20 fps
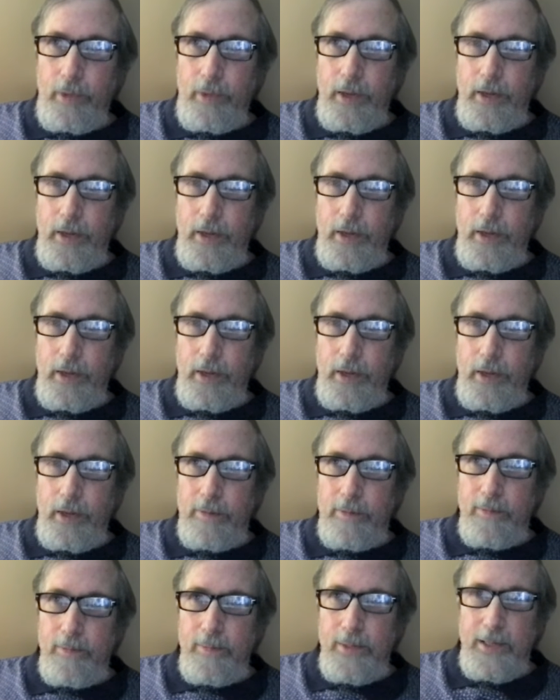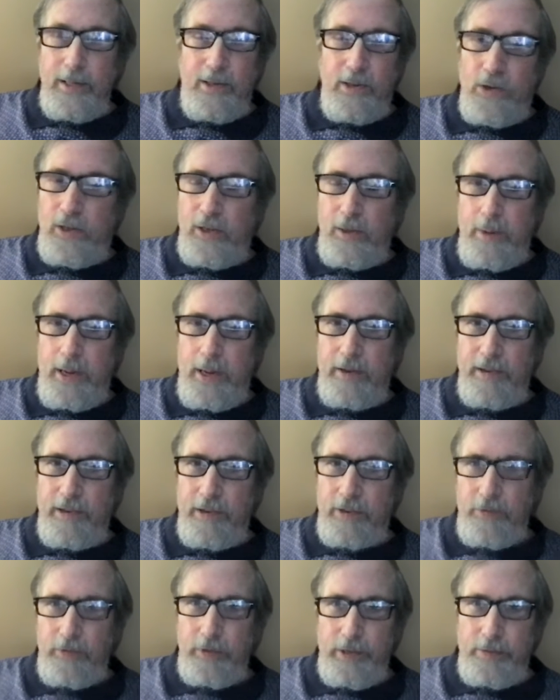uh, it's all about
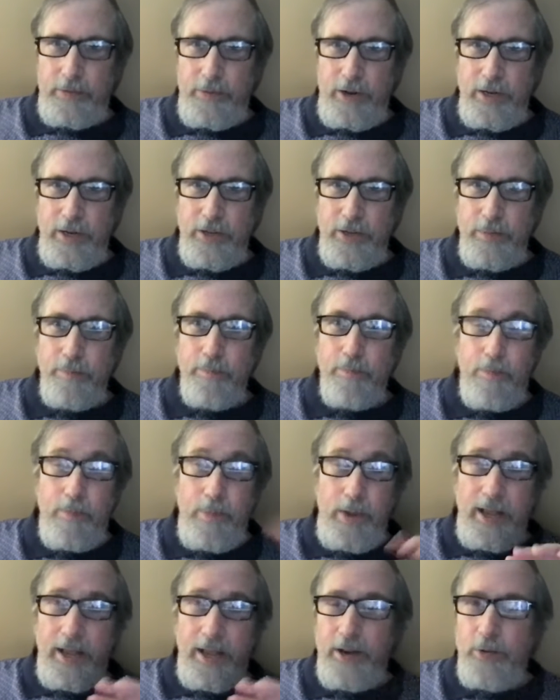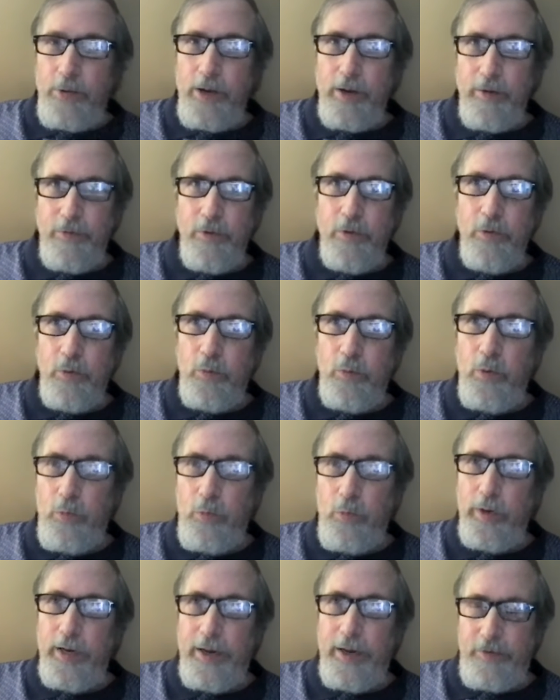self-expression. However,
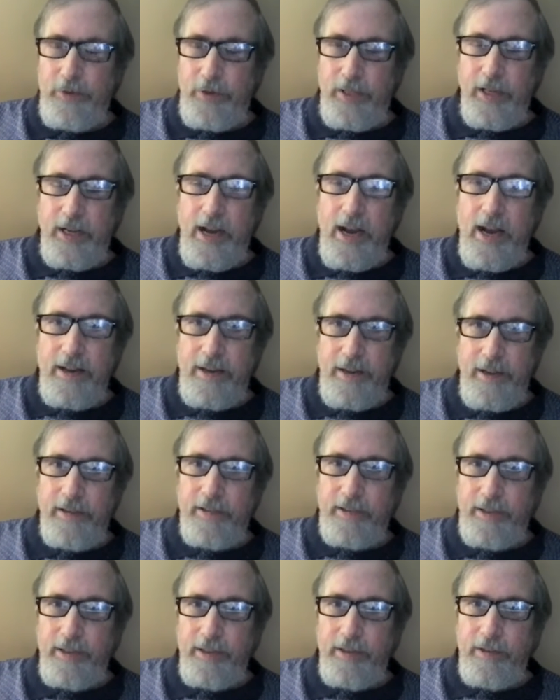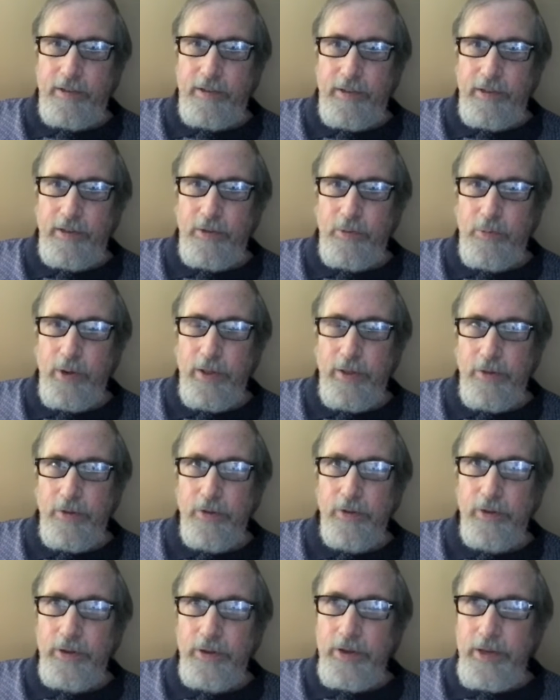whatever the context is,
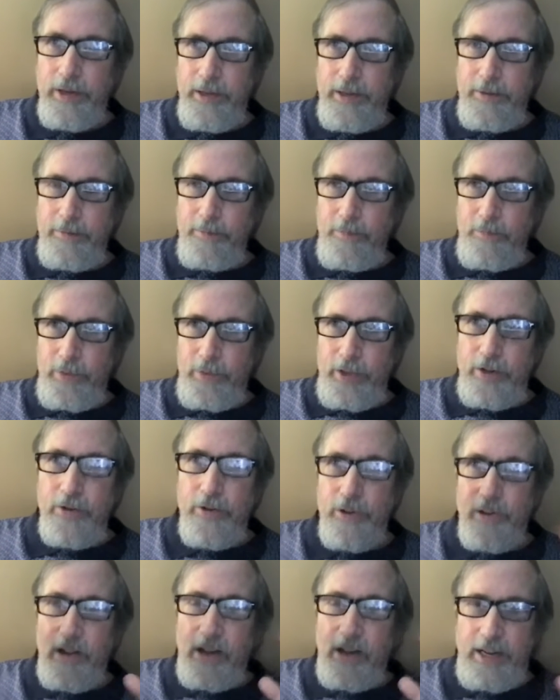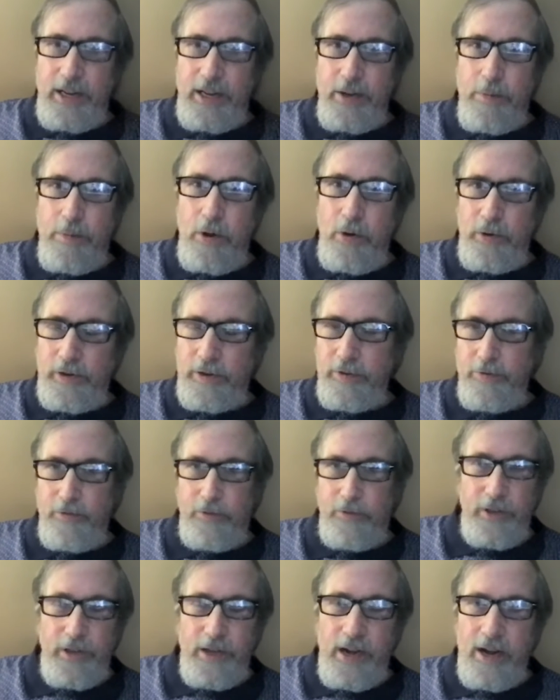whether you're designing a poster
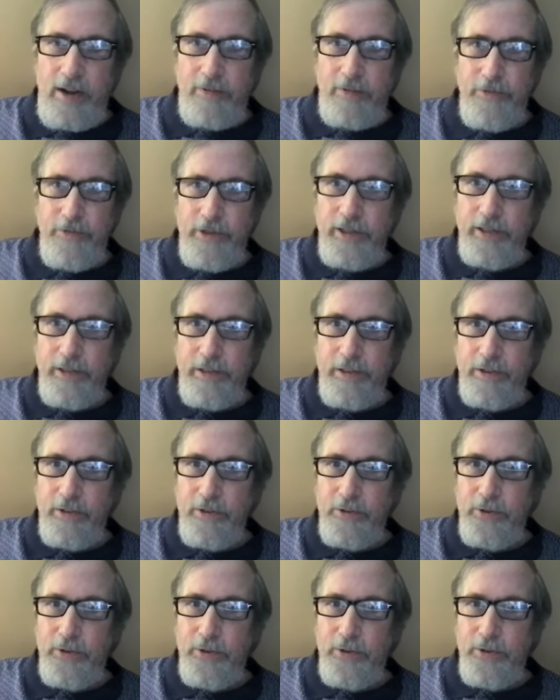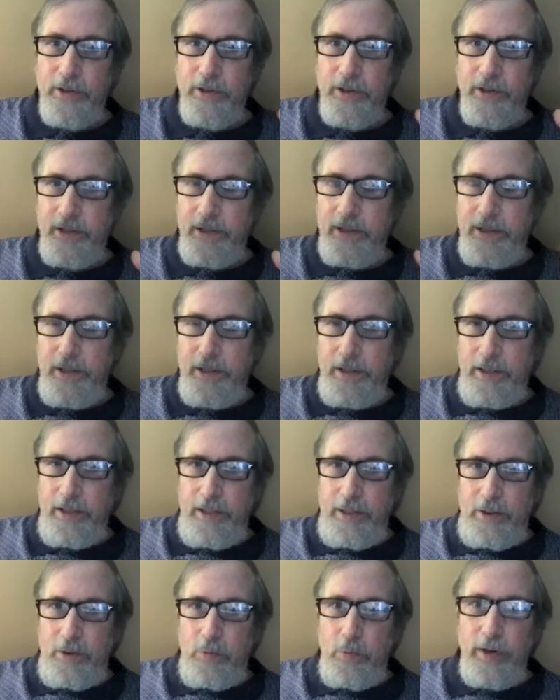for a conference or
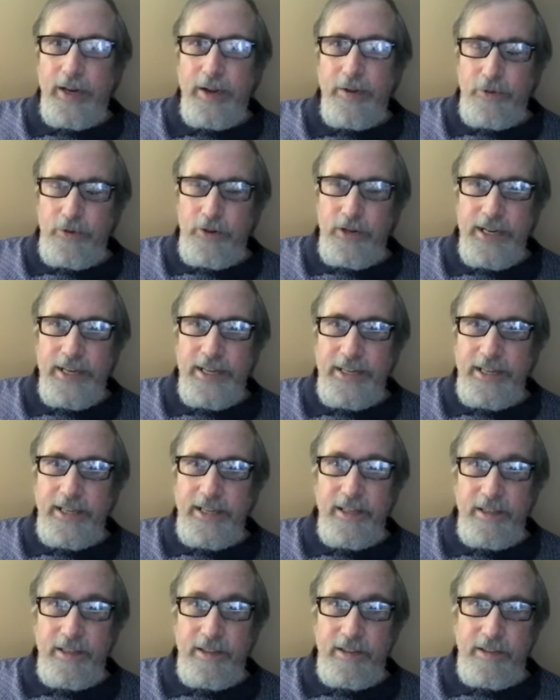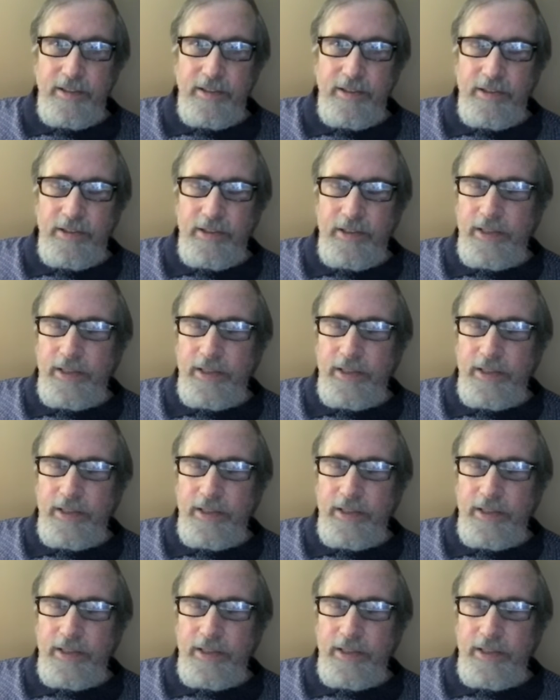whatever it is,